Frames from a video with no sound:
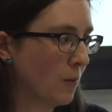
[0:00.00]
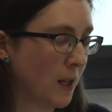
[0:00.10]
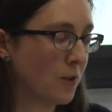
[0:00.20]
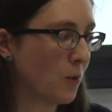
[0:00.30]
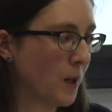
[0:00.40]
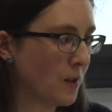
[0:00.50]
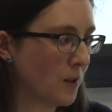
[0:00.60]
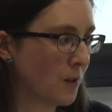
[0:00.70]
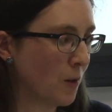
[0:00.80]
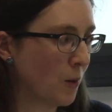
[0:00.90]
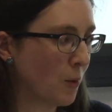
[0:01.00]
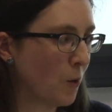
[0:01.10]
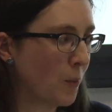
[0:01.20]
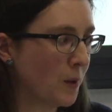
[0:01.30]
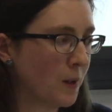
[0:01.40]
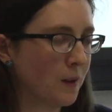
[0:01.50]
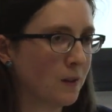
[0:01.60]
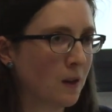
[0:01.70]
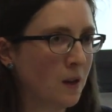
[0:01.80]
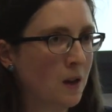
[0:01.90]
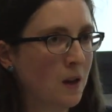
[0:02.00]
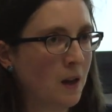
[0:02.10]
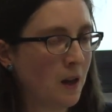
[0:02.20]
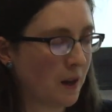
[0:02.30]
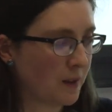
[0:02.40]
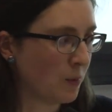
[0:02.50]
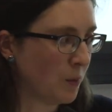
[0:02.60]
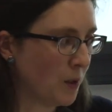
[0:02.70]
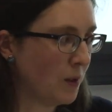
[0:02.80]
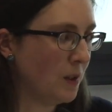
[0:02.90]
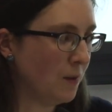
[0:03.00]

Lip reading: answer questions around appropriateness, acceptability,